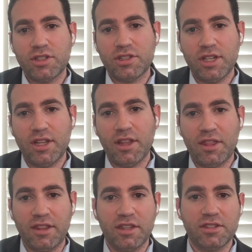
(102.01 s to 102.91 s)
to see
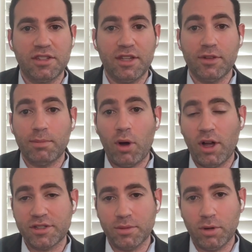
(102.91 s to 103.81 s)
that this is even
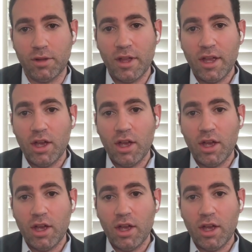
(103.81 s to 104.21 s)
possible